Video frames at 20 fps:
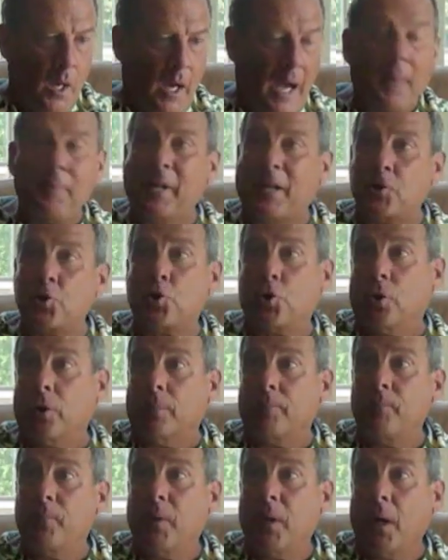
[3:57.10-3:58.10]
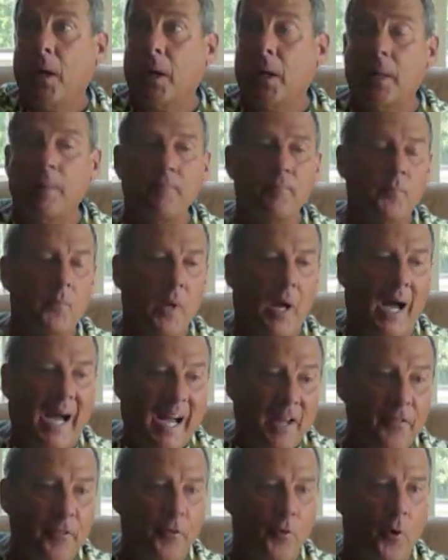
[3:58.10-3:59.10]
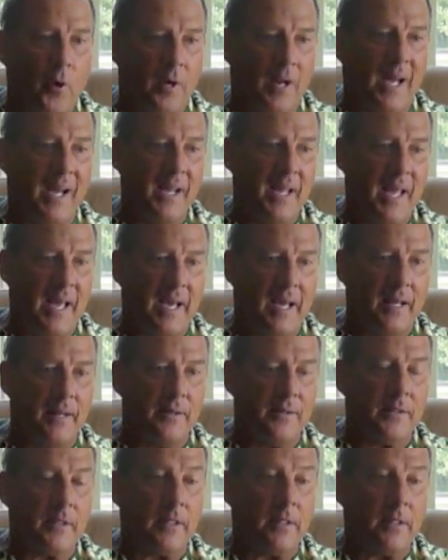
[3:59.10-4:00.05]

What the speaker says: I'm not sure. I thought I had